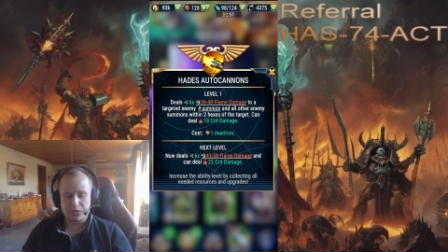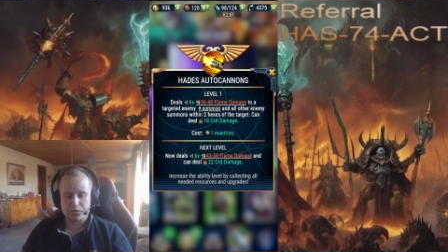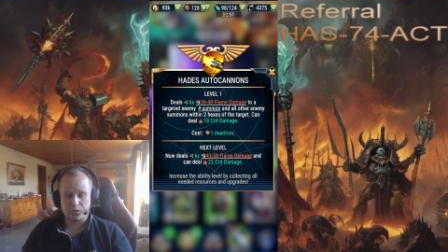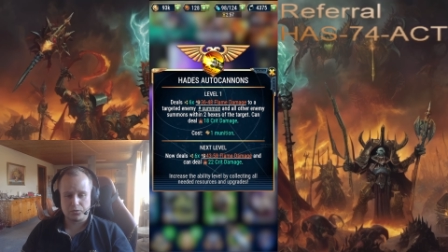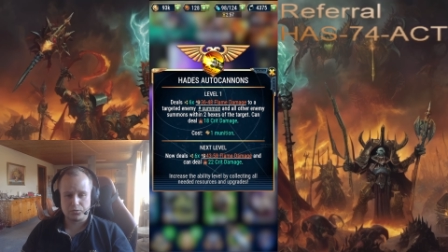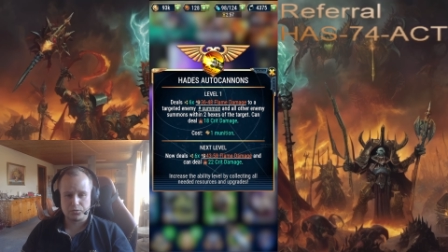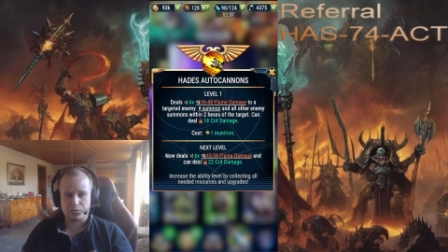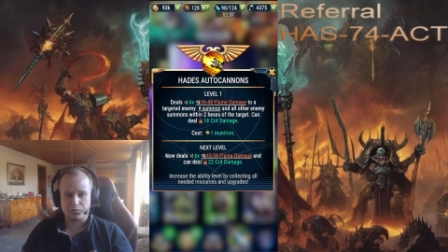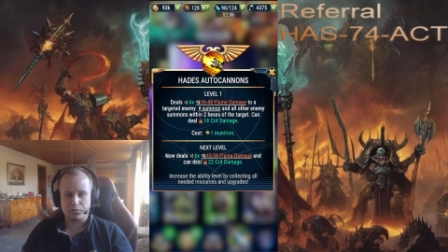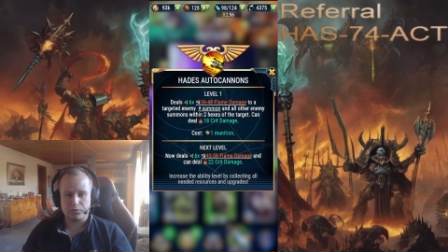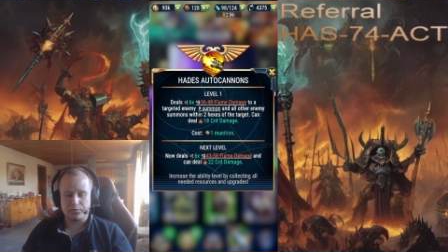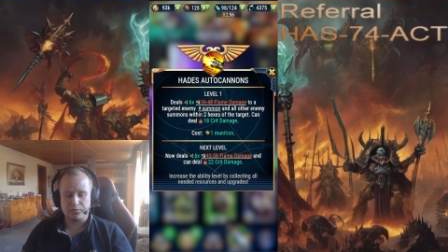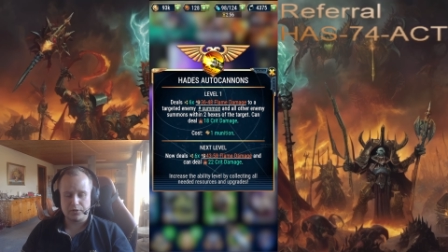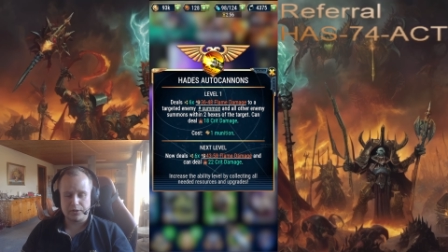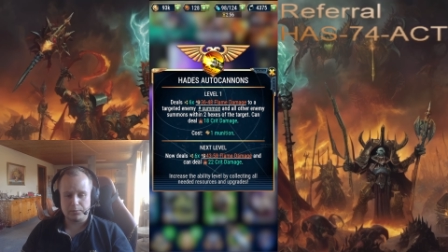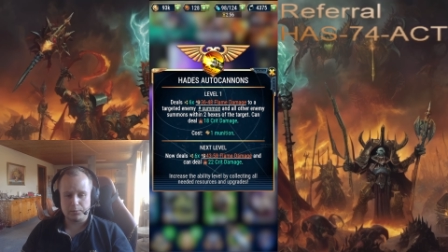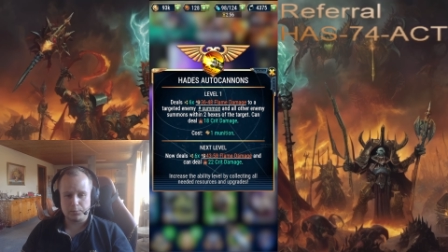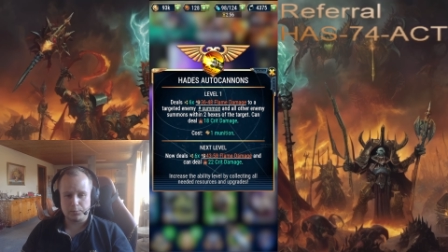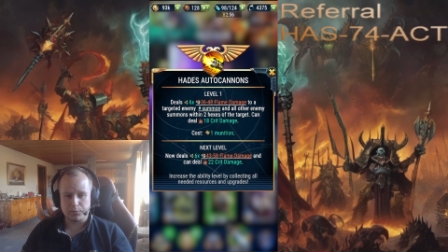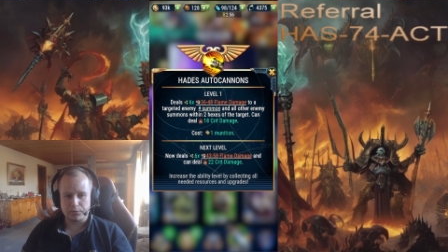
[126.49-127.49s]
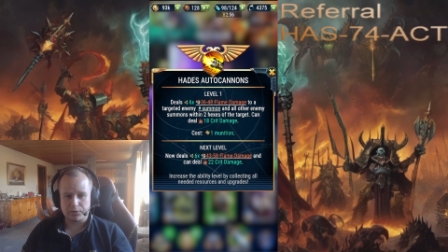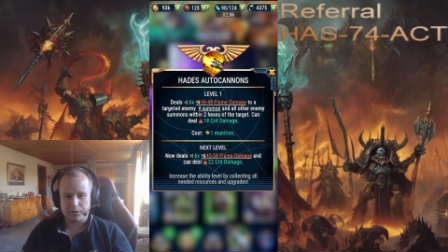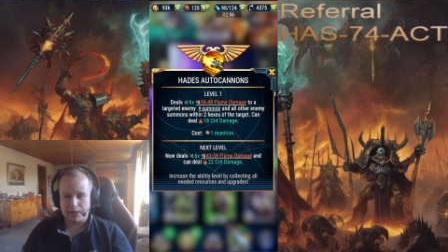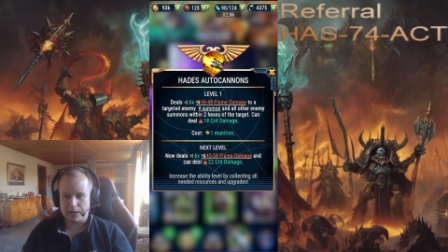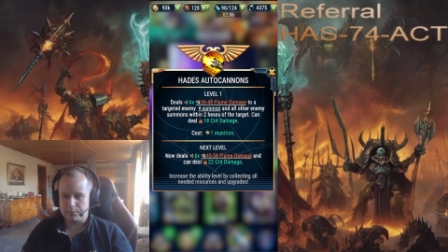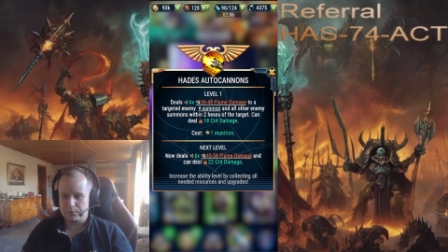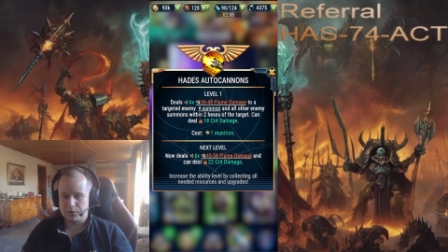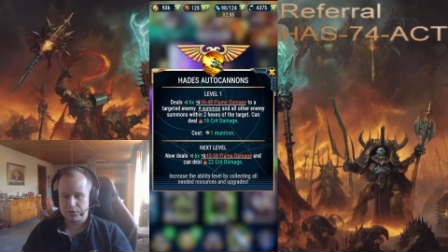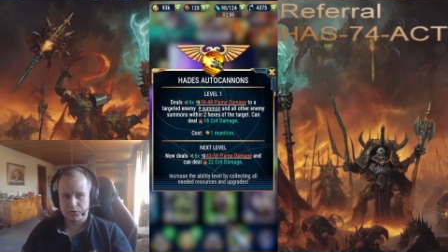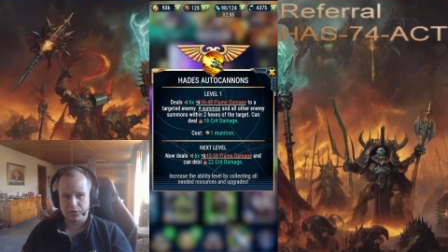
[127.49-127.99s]
Also, the flammable
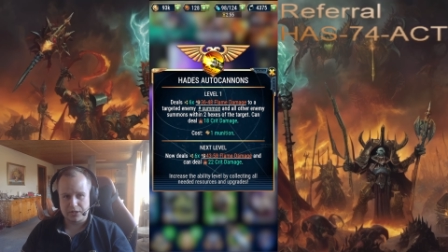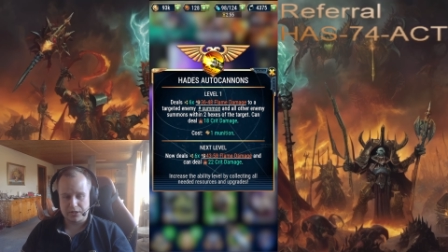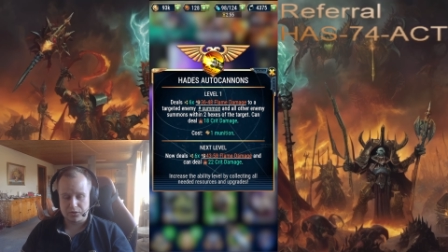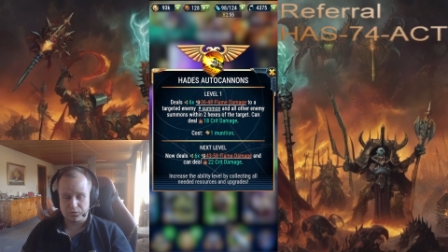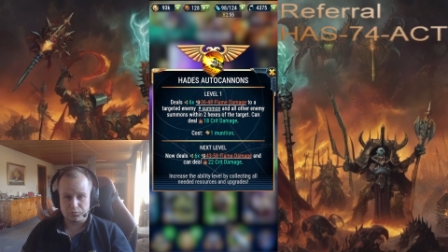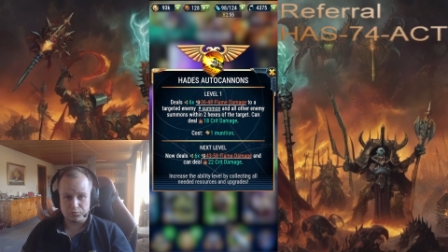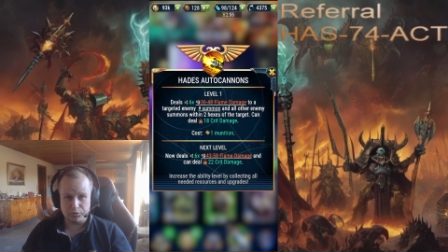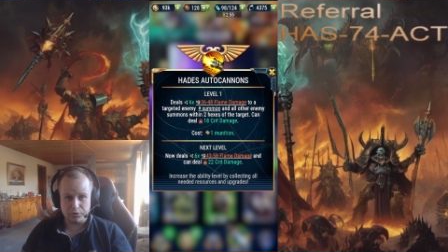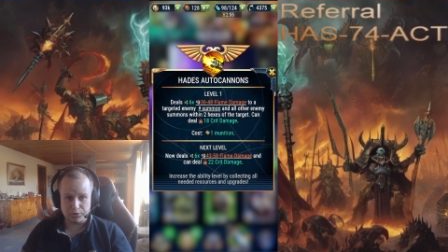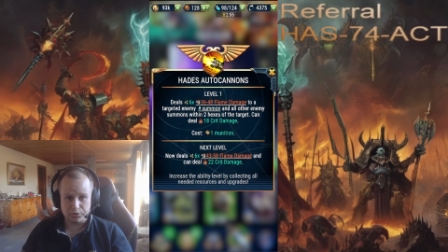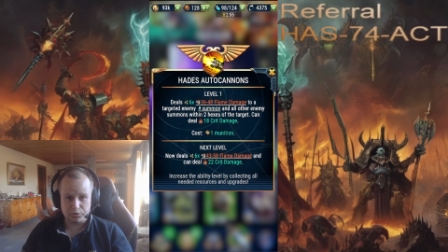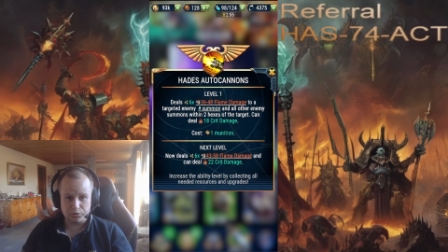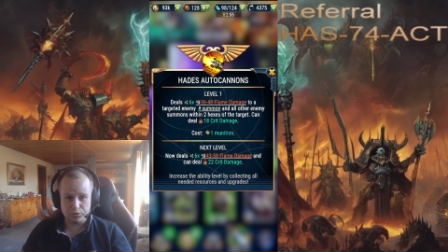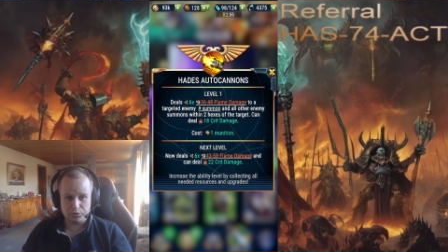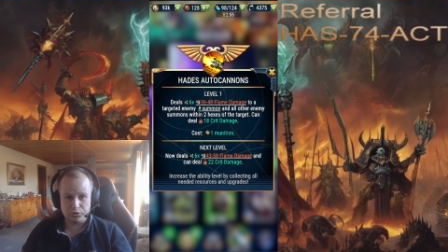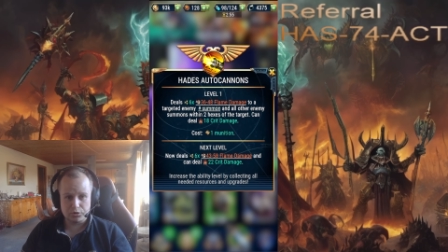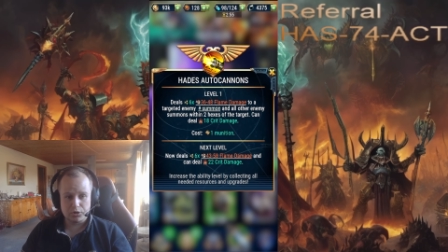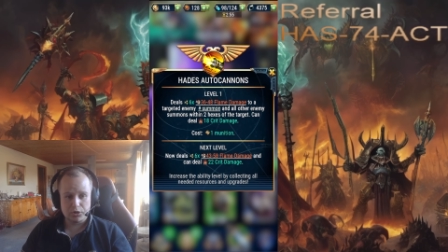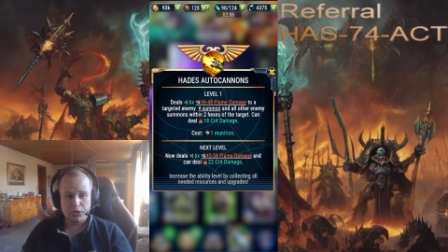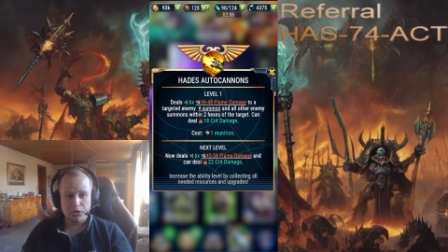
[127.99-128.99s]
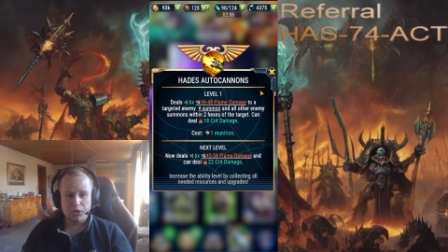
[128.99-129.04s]
damage, that's really good.